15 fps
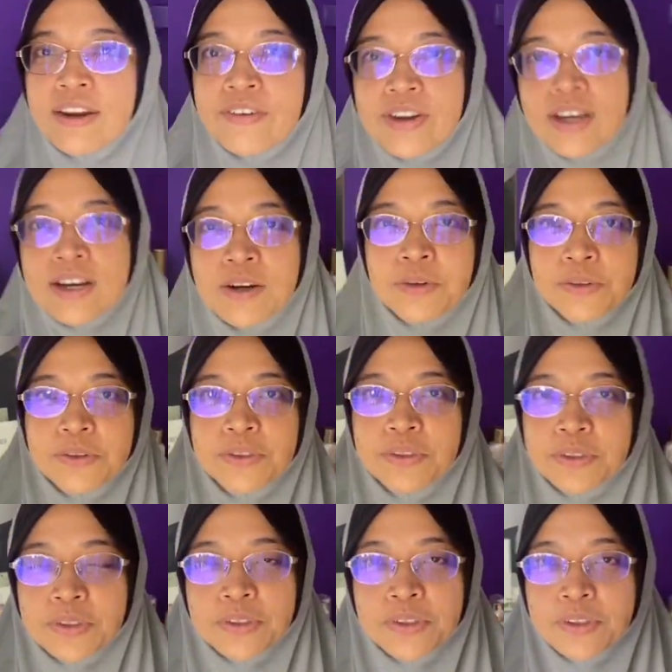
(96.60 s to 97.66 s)
area
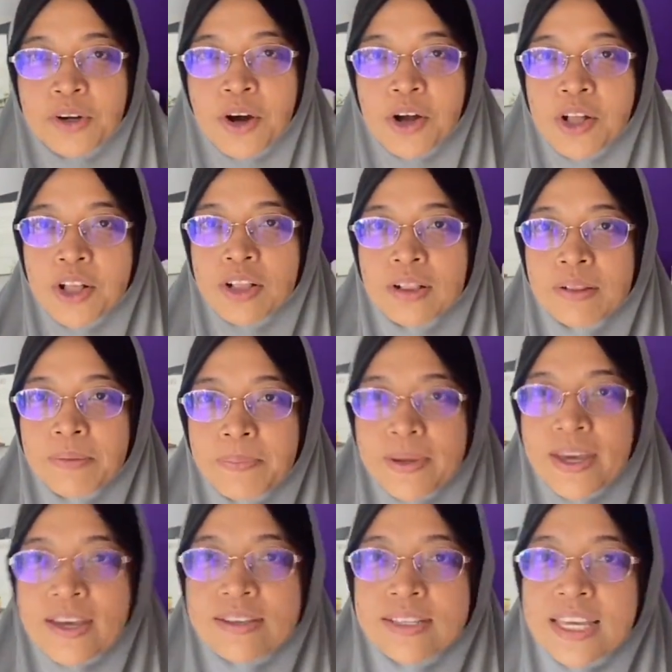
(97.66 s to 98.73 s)
untuk all
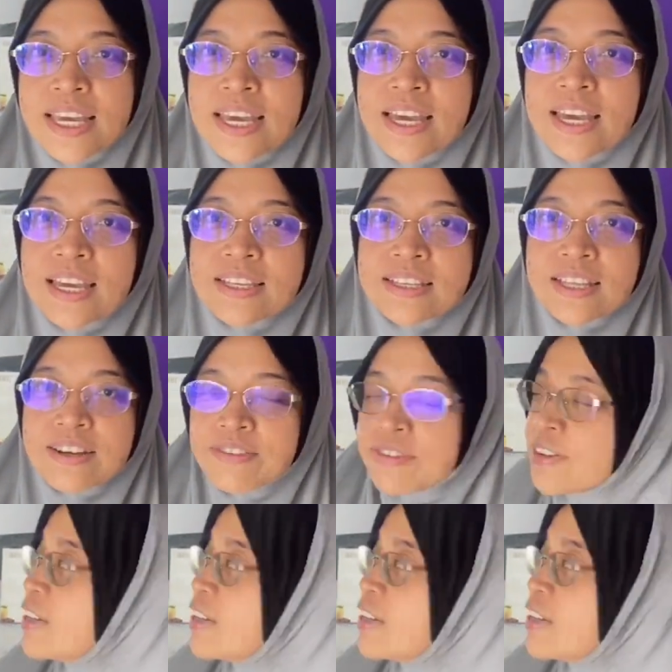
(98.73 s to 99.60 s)
PSK stuff.